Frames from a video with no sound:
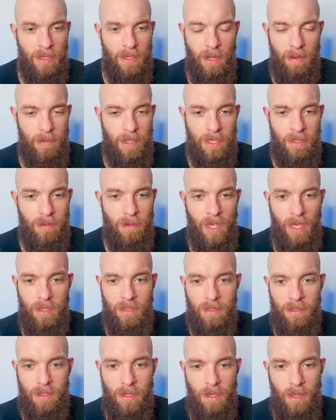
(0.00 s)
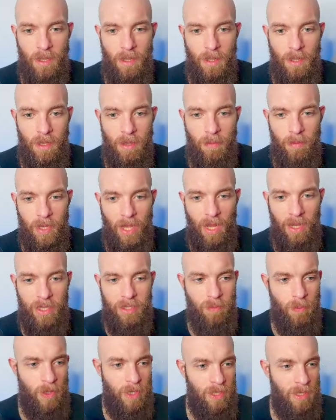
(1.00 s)
I mean, who cares? Yeah, let's
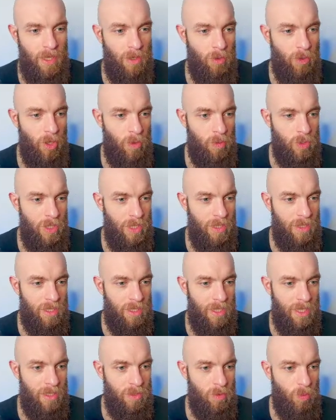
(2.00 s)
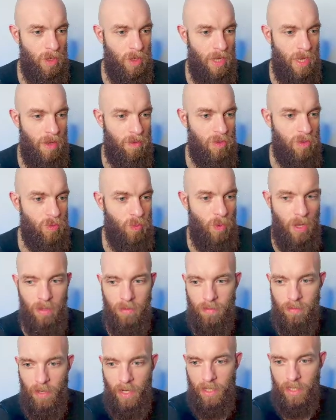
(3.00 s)
bring those into this one here as well,
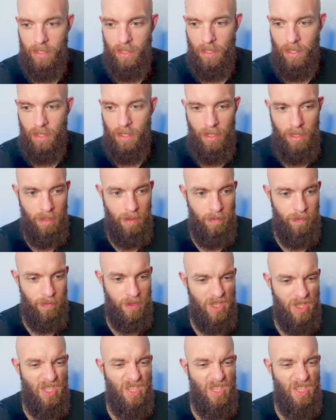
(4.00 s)
right? This is